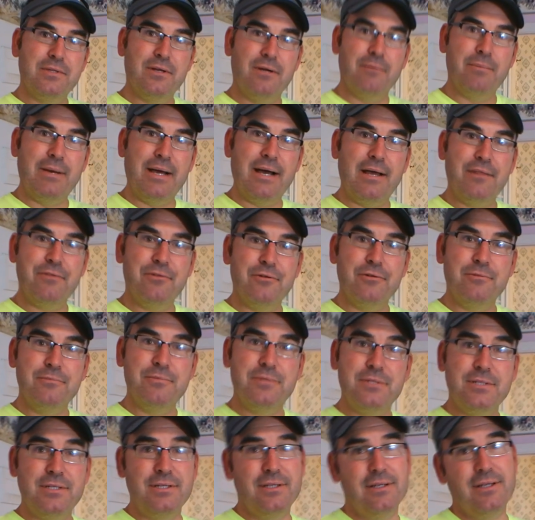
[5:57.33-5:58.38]
our
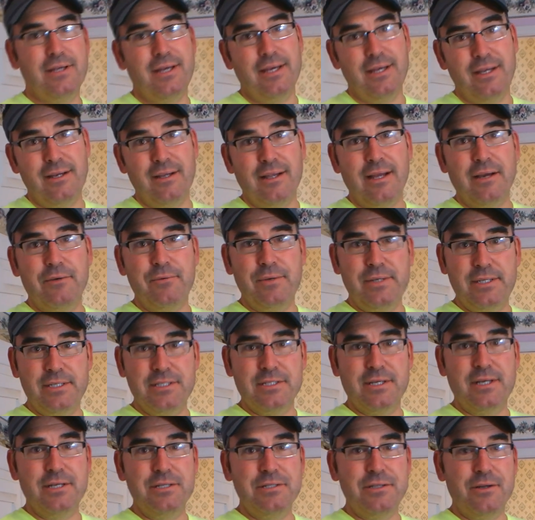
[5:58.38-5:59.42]
bathrooms and, like we
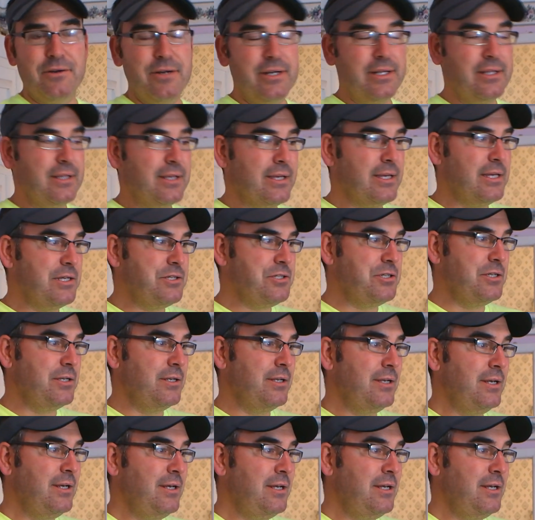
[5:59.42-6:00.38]
discussed already, the kitchen.